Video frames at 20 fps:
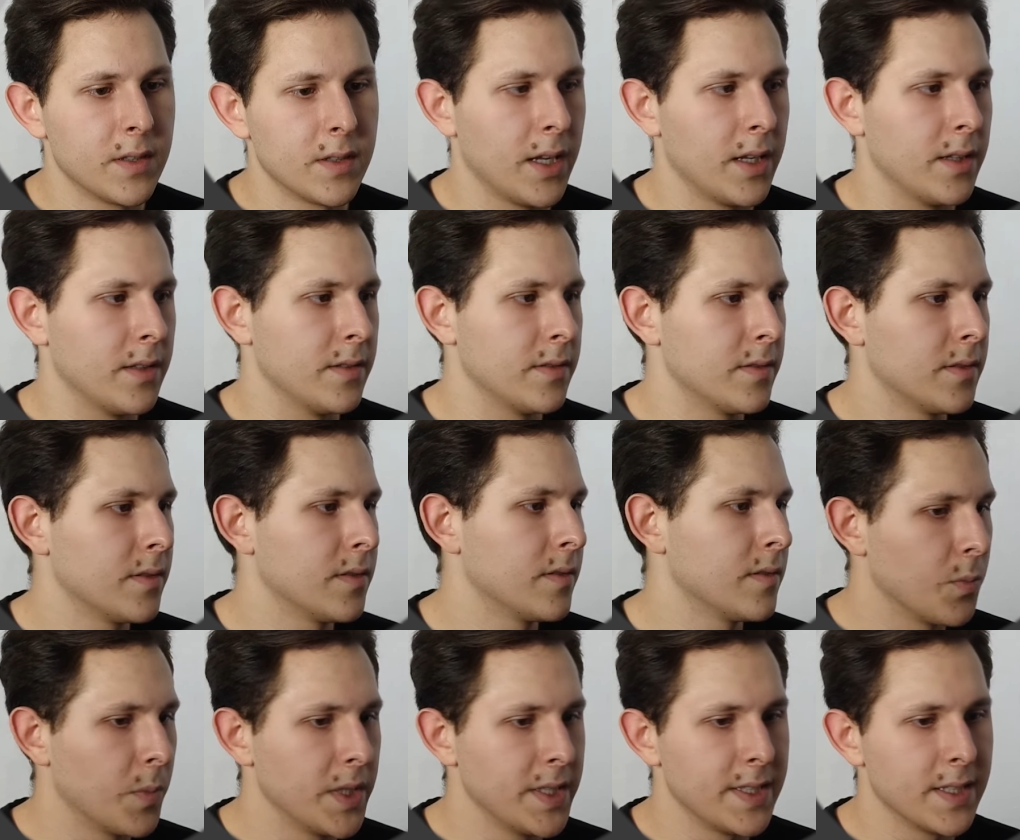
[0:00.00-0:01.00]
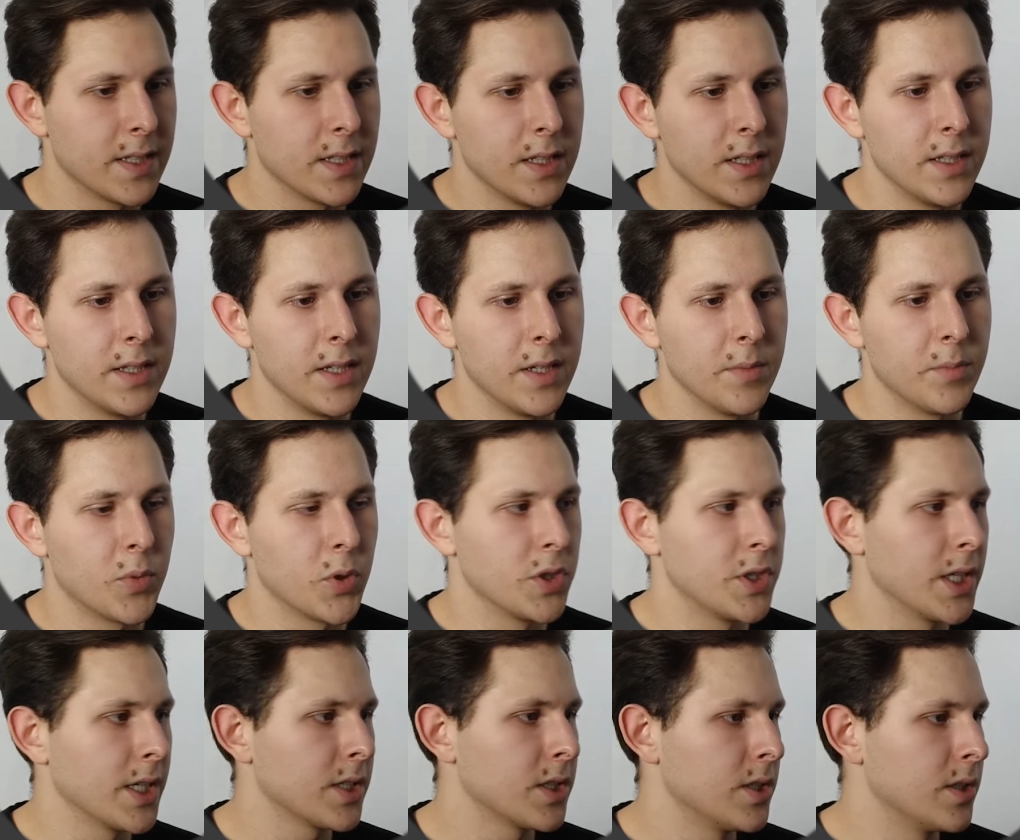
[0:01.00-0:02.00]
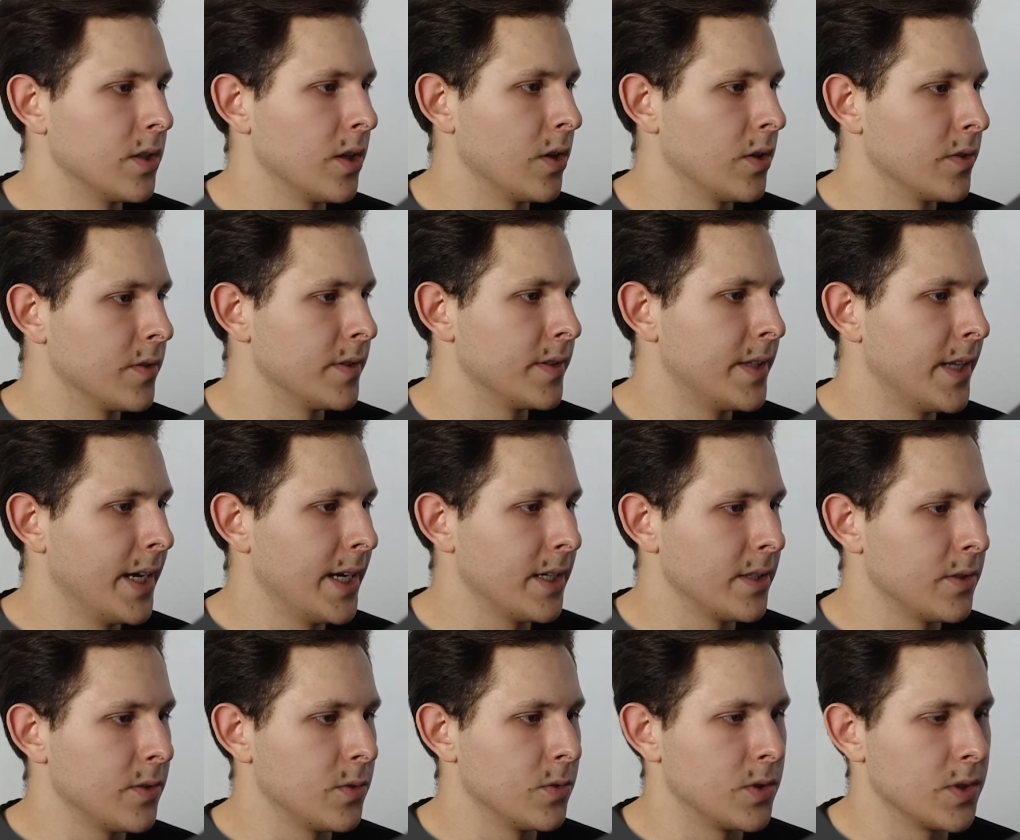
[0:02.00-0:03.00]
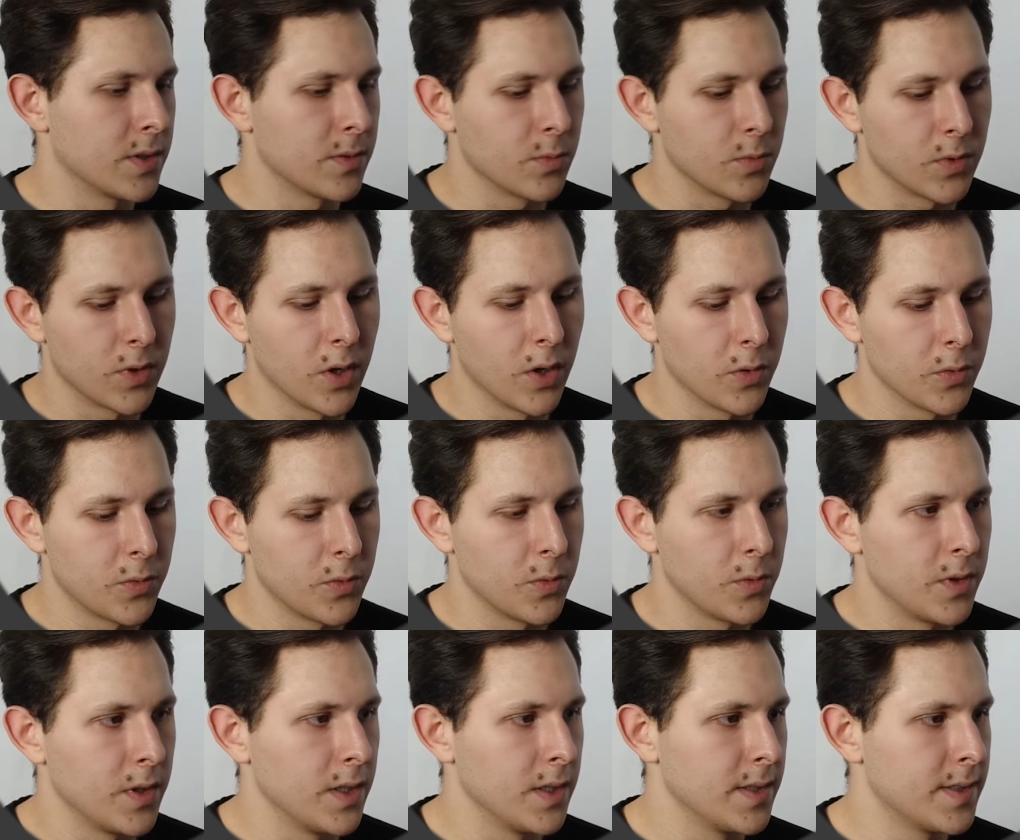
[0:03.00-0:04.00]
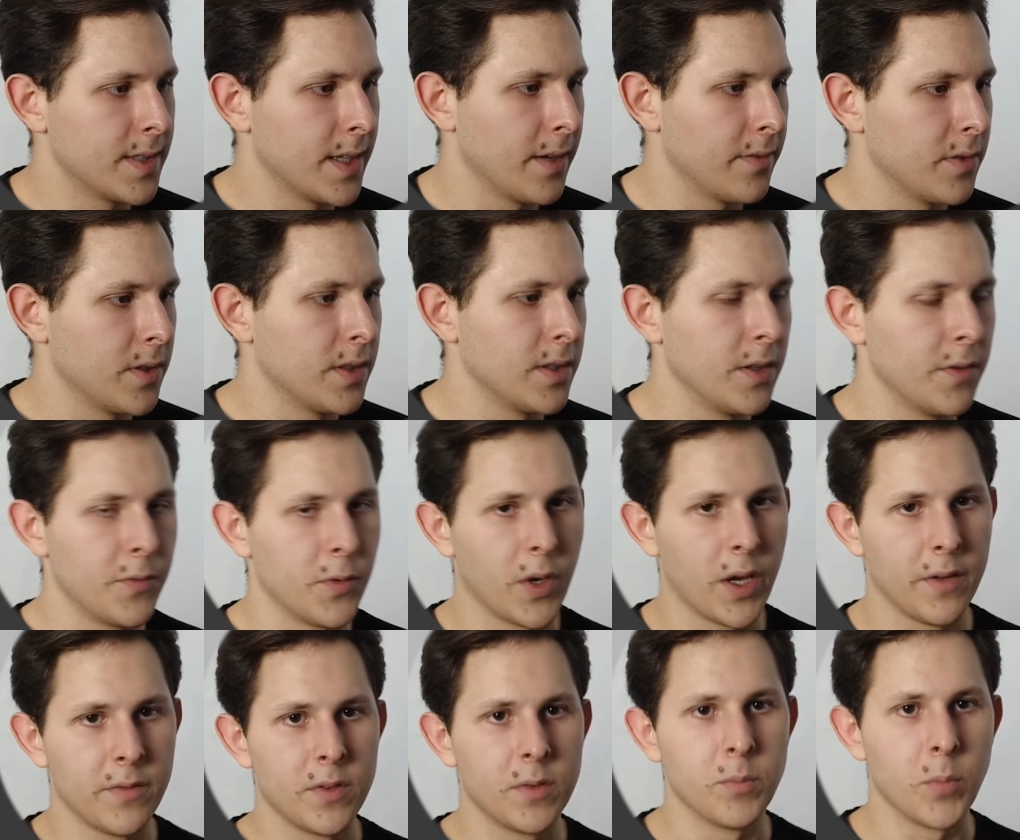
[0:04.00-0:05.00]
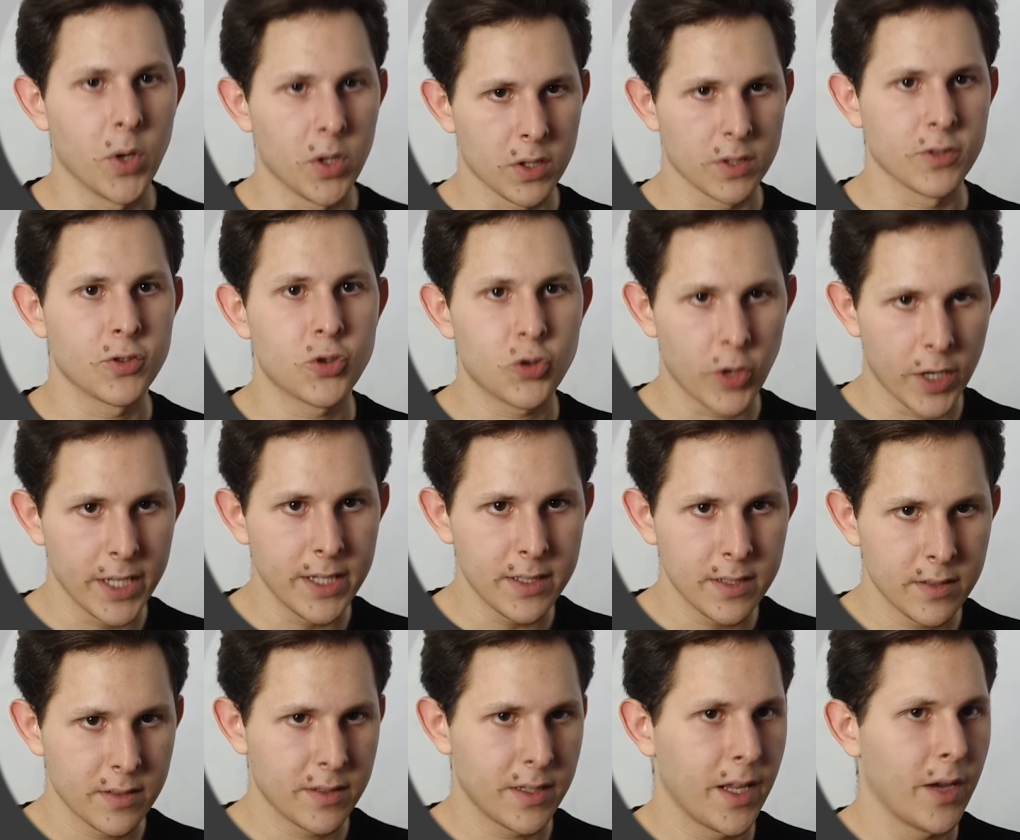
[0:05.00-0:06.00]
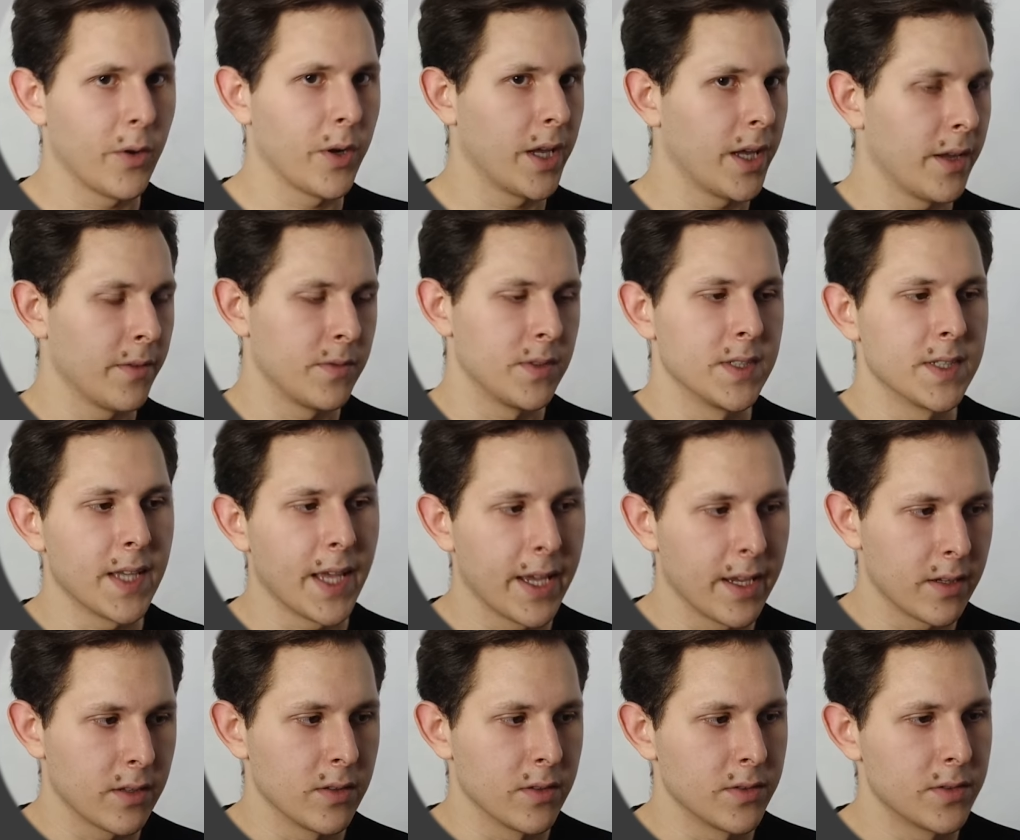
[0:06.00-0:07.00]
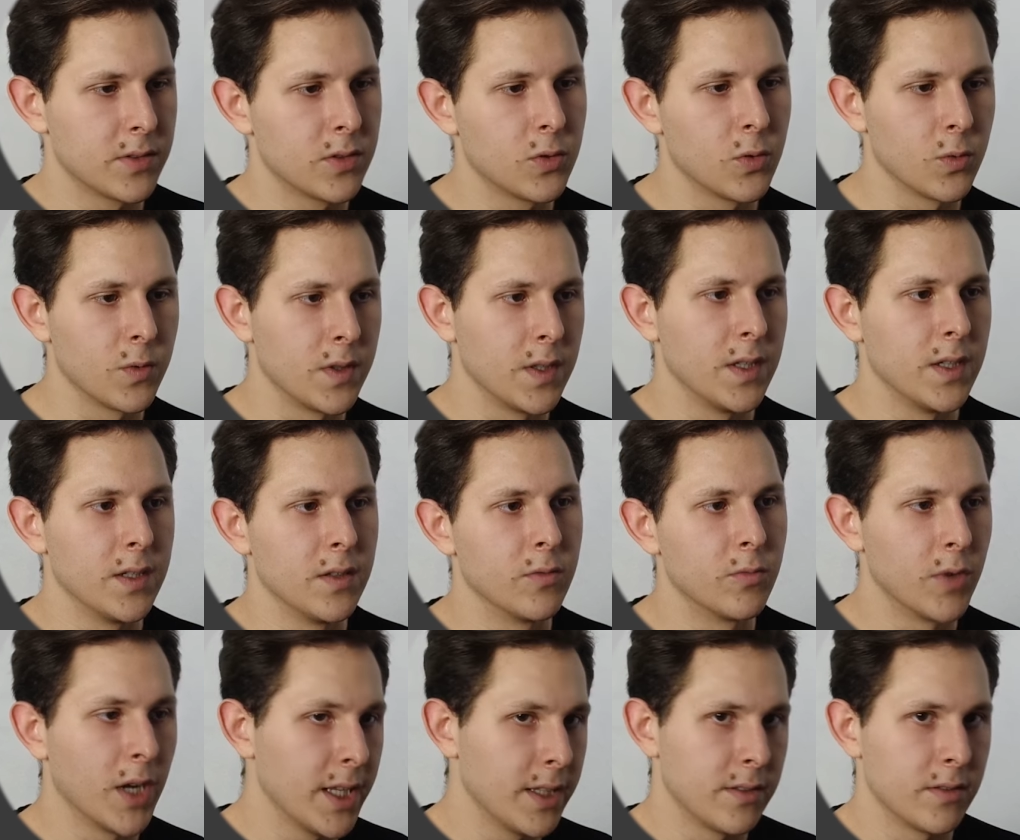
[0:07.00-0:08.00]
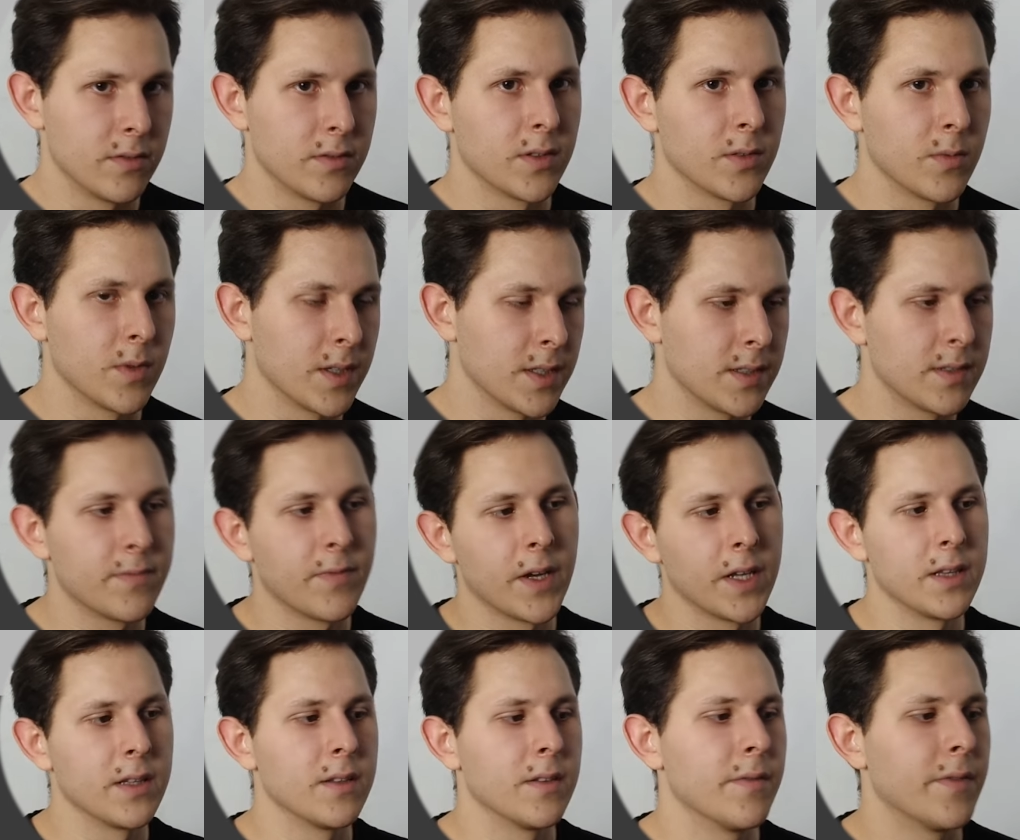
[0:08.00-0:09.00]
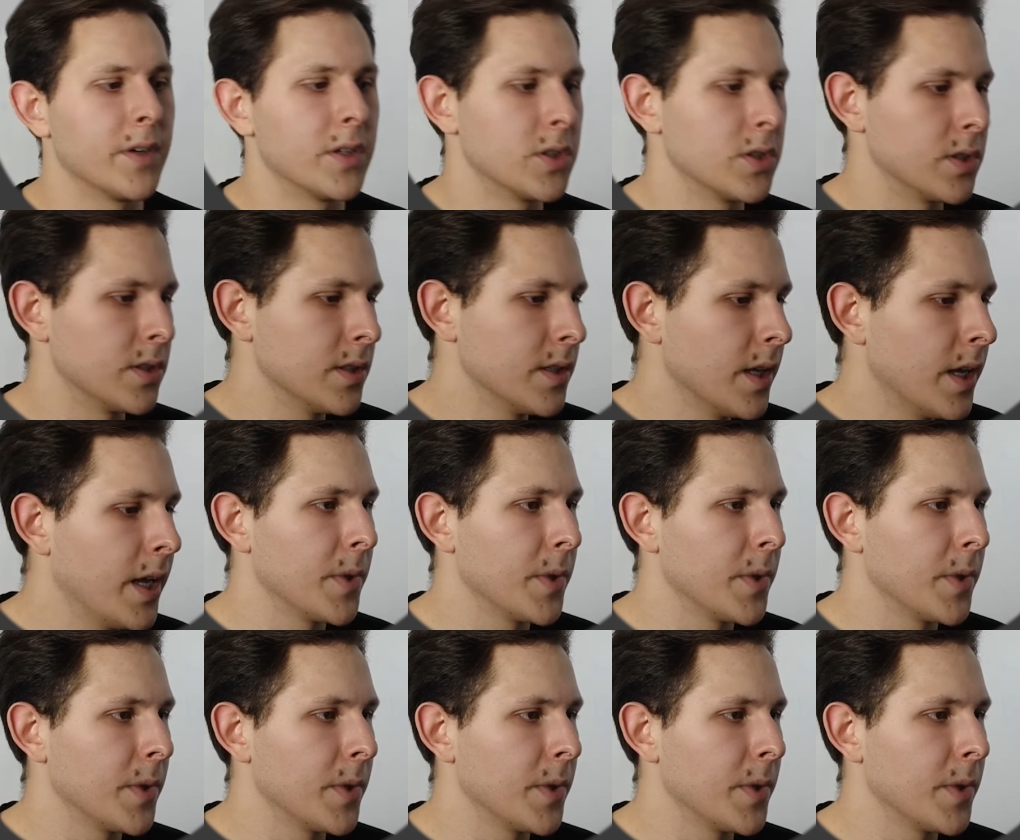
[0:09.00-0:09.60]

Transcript: And so basically the projection on that, you just would go to the 7. If you have the bottle straight, now I have this angle to the render, so that's final version.